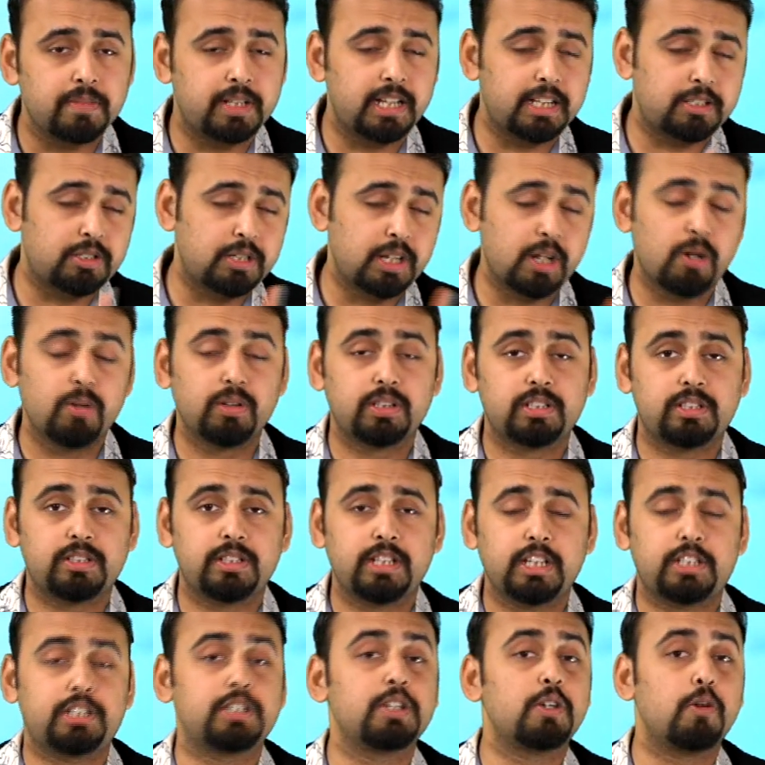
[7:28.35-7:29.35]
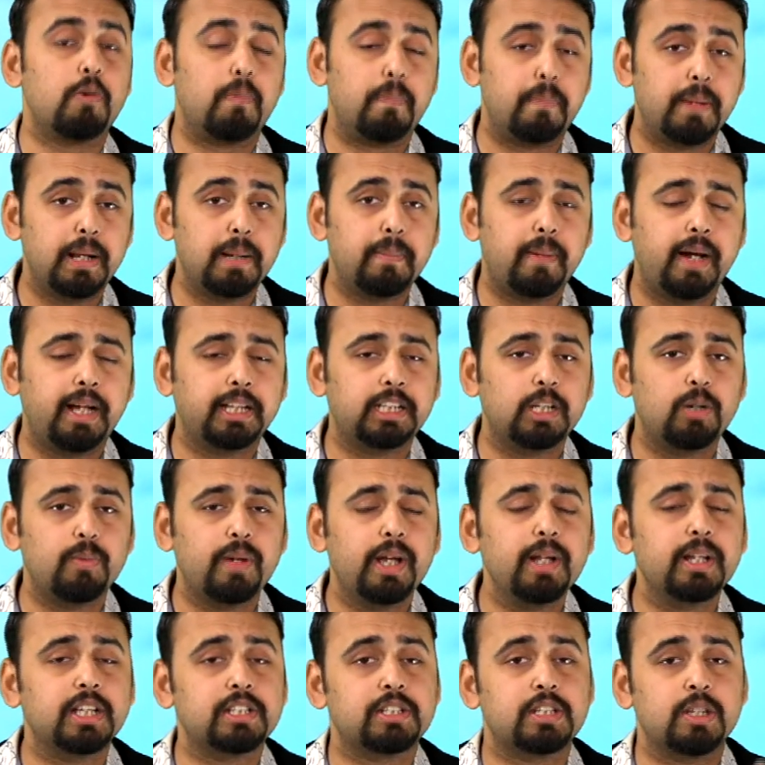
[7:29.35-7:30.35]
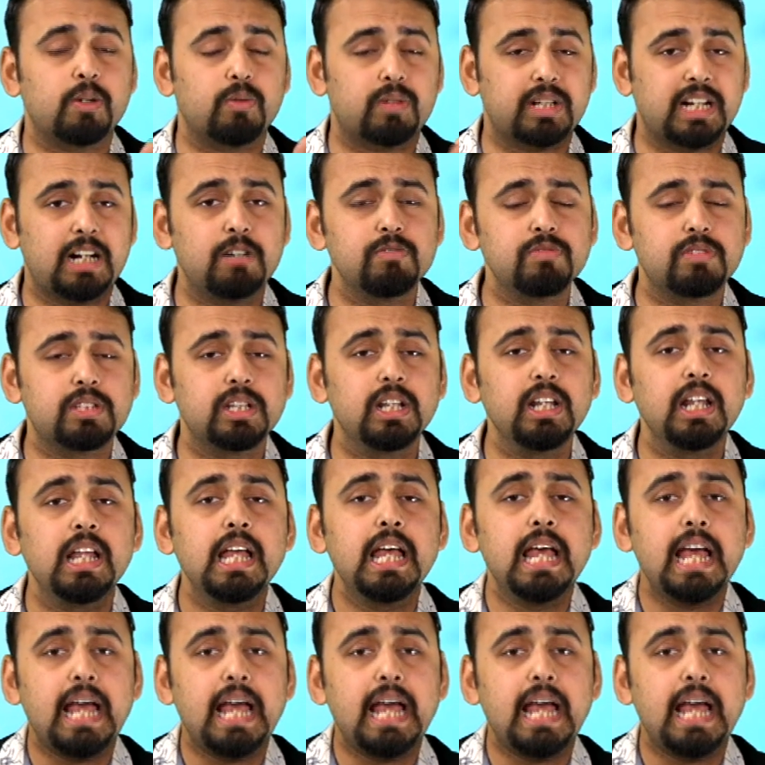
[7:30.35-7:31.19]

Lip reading: this new bill, by the way, this new council.